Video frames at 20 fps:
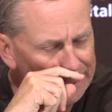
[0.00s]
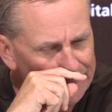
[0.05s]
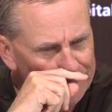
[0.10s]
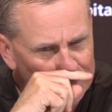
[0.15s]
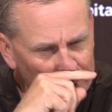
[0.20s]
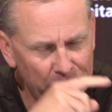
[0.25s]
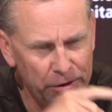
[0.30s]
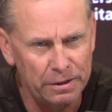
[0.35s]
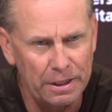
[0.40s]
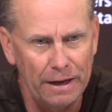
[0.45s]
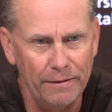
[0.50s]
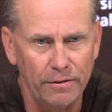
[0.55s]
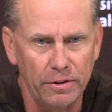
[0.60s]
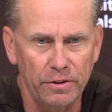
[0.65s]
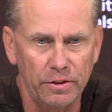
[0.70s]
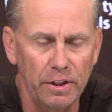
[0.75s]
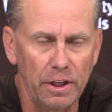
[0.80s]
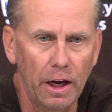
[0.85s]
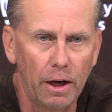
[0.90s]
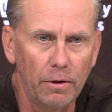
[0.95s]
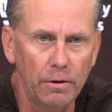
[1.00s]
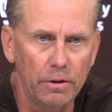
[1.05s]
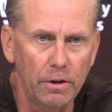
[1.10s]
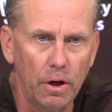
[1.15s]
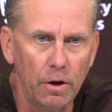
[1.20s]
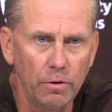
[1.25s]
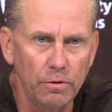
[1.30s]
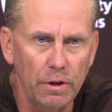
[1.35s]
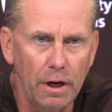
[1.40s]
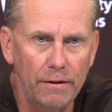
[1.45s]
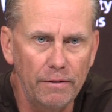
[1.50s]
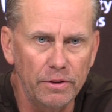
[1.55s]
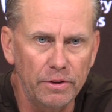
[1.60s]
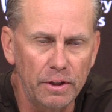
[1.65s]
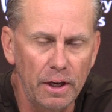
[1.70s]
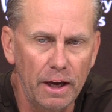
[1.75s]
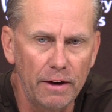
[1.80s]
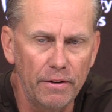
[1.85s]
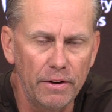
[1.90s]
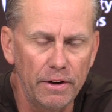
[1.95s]
We'll just have to see how it goes.
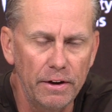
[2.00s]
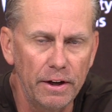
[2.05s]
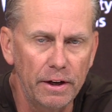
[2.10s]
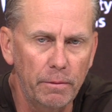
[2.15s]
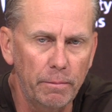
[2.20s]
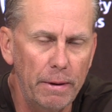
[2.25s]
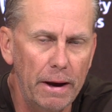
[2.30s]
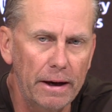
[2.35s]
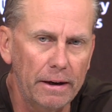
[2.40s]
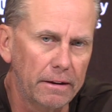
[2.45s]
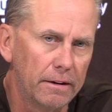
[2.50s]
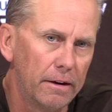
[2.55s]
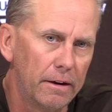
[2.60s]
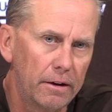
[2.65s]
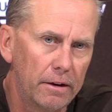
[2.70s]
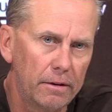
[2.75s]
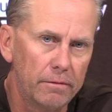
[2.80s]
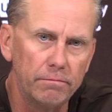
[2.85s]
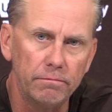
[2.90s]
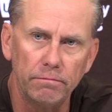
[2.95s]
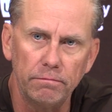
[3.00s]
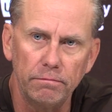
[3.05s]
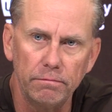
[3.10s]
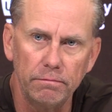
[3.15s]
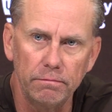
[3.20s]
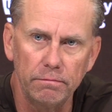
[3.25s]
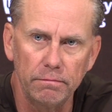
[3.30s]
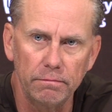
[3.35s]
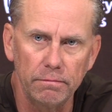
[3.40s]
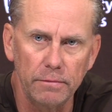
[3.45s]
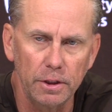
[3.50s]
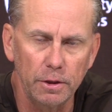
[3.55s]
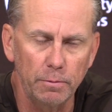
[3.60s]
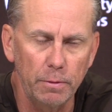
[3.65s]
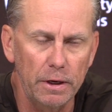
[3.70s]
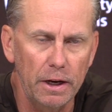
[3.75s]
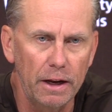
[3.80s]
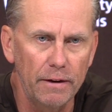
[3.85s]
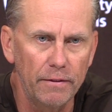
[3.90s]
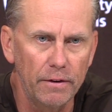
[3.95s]
Obviously, having Nick back there, he's
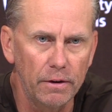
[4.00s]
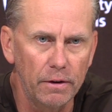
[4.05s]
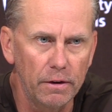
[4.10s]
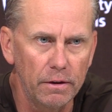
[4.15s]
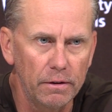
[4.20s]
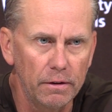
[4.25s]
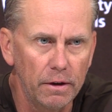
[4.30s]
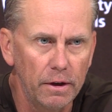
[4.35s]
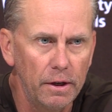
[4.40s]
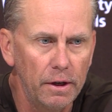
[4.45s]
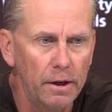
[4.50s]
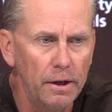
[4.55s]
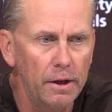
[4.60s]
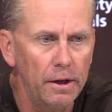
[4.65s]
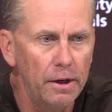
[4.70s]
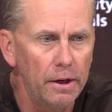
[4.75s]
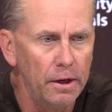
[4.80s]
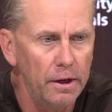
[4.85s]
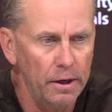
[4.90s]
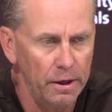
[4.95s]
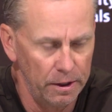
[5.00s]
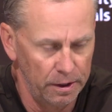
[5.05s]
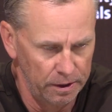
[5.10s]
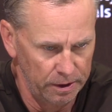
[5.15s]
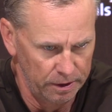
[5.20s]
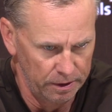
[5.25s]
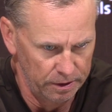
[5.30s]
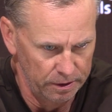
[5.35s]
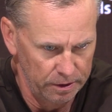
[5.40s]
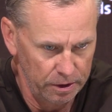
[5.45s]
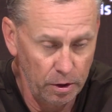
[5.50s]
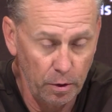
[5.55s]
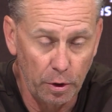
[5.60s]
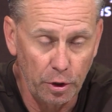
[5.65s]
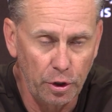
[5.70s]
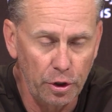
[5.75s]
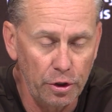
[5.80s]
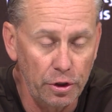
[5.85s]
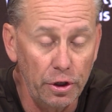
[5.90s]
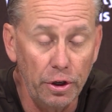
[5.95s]
been having a you know
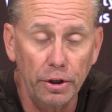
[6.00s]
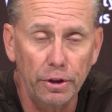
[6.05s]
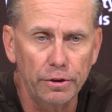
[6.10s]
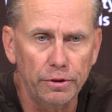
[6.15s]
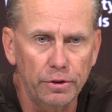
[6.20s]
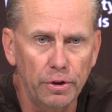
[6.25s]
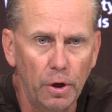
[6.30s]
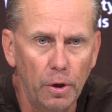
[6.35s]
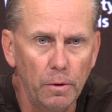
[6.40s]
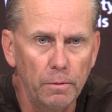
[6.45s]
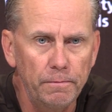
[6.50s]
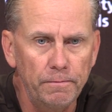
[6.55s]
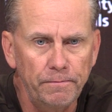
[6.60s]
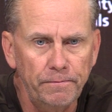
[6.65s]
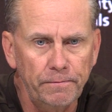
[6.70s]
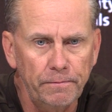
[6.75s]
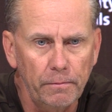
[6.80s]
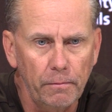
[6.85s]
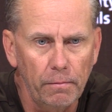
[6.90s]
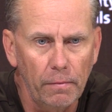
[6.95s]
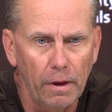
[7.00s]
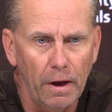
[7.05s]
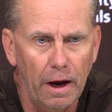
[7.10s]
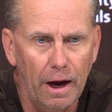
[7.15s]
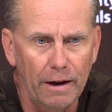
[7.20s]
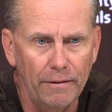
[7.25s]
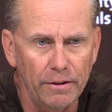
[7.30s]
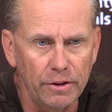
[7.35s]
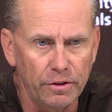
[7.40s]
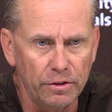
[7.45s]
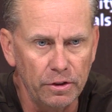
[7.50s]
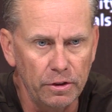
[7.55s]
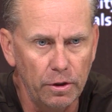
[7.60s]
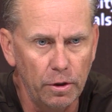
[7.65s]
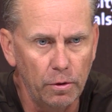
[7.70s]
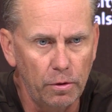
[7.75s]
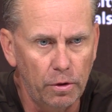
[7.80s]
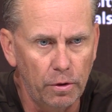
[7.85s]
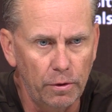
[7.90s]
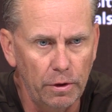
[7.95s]
a good year. So obviously,
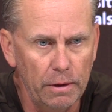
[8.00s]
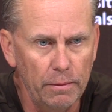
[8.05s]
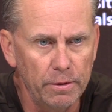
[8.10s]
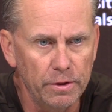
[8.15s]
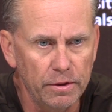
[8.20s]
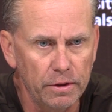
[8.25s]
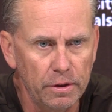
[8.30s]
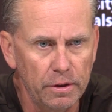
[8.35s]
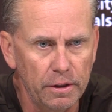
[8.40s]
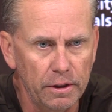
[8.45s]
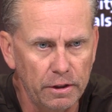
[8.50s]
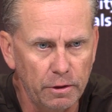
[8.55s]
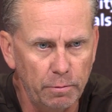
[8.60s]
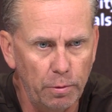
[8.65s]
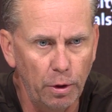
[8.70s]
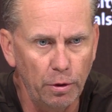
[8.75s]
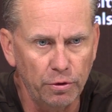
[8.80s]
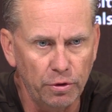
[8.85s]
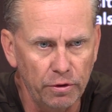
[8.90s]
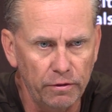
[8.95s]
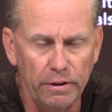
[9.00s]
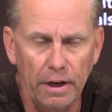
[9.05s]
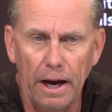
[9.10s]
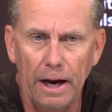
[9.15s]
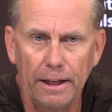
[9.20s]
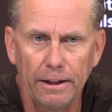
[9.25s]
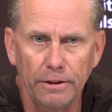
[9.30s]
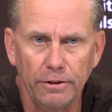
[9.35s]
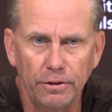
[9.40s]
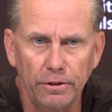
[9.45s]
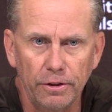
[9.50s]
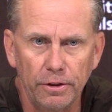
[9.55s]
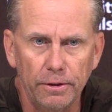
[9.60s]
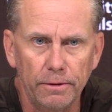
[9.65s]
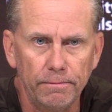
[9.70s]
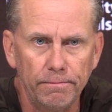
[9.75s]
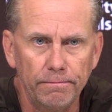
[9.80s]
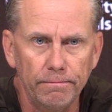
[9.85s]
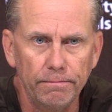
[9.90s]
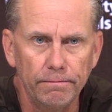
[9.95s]
though, Kareem is an explosive guy that
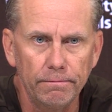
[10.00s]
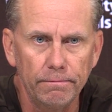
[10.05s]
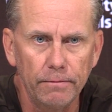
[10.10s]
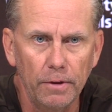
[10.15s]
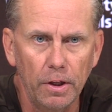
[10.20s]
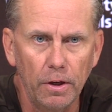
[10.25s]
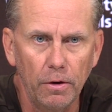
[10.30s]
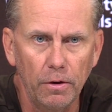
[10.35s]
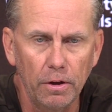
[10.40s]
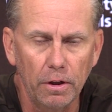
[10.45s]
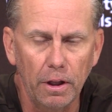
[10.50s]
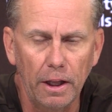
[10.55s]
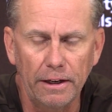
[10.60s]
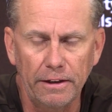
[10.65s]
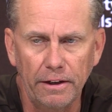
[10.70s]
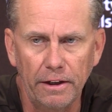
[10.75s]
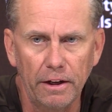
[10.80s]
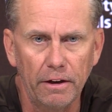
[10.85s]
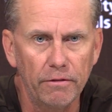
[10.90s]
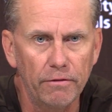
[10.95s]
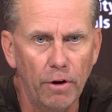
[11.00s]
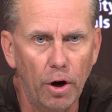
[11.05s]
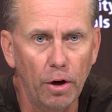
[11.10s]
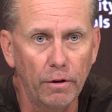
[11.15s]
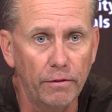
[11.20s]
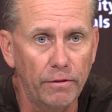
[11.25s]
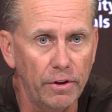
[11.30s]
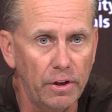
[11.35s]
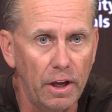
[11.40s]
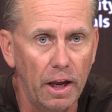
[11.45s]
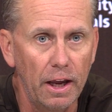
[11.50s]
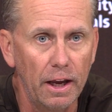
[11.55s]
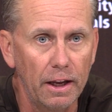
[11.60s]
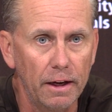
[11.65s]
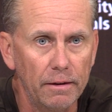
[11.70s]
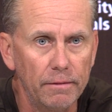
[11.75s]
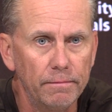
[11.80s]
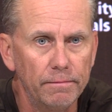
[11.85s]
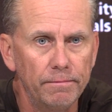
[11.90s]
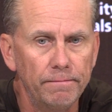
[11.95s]
you're you know you'd like to get involved if you
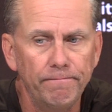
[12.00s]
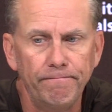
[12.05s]
can.